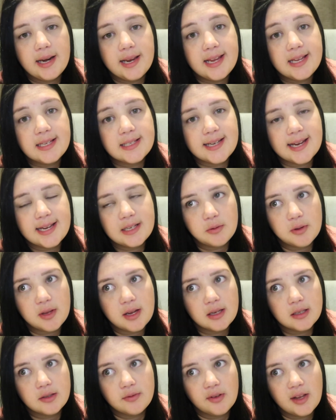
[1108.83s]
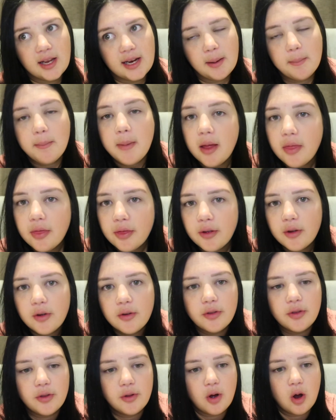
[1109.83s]
he stays with us for like a month
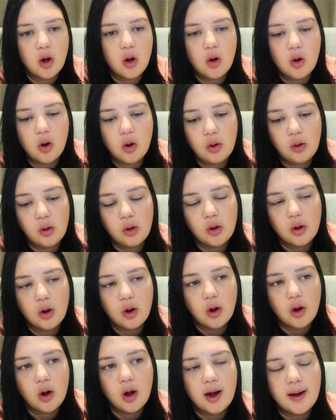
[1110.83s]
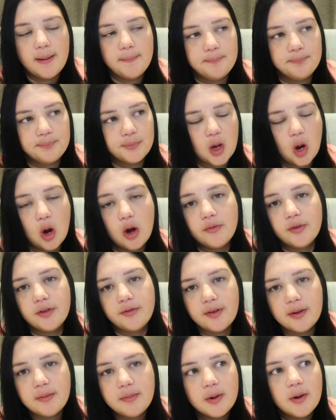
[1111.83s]
all um, over
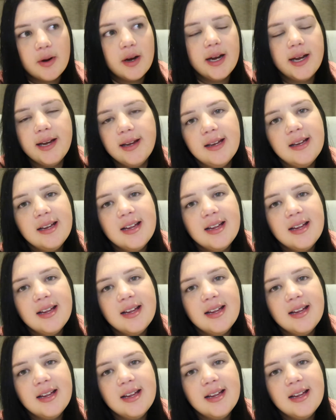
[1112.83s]
February.